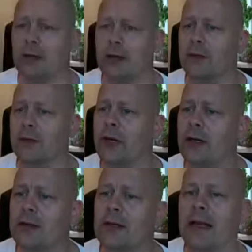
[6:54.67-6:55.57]

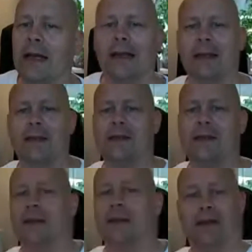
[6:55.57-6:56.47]
trainers. It's
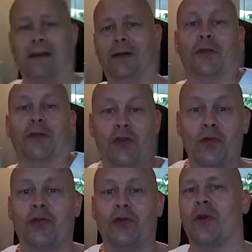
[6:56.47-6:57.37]
for
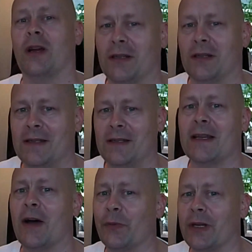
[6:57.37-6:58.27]
you to actually sit
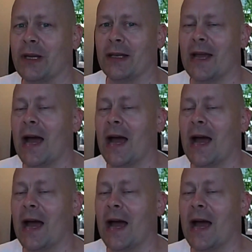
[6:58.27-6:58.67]
down and